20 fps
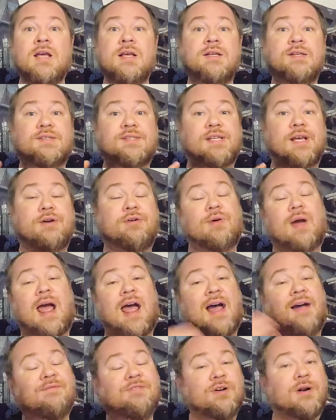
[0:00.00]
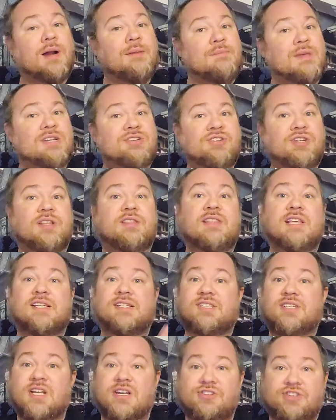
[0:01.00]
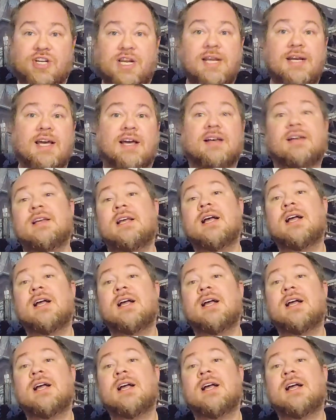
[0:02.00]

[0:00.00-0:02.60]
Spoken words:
So after I mentioned this to Gina,